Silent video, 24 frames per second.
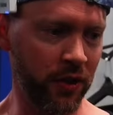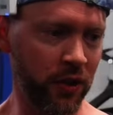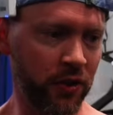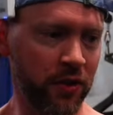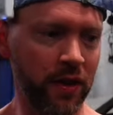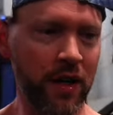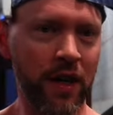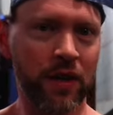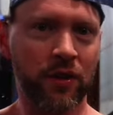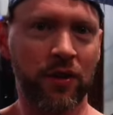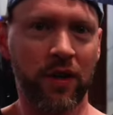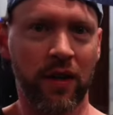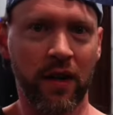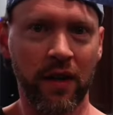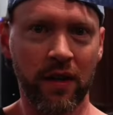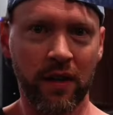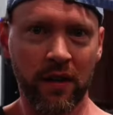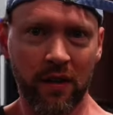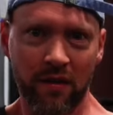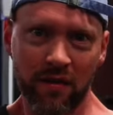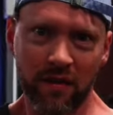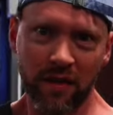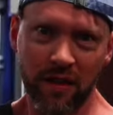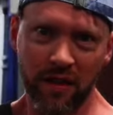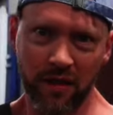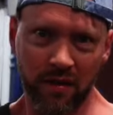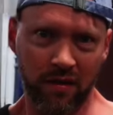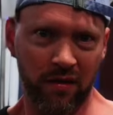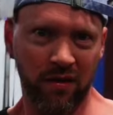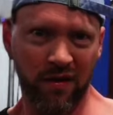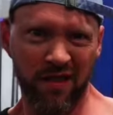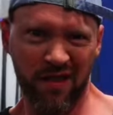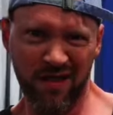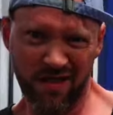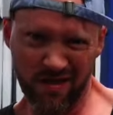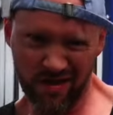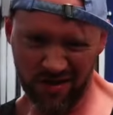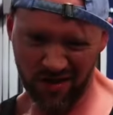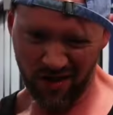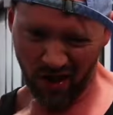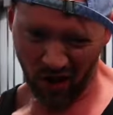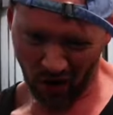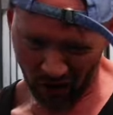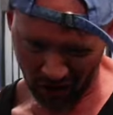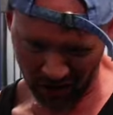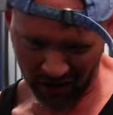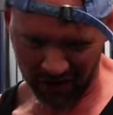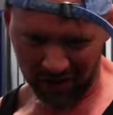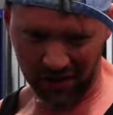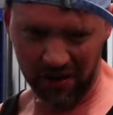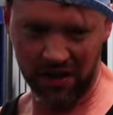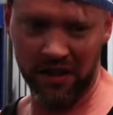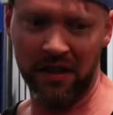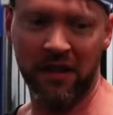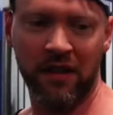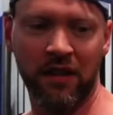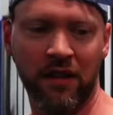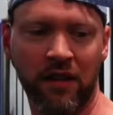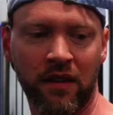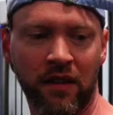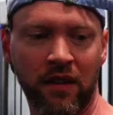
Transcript: stretch right here is gnarly.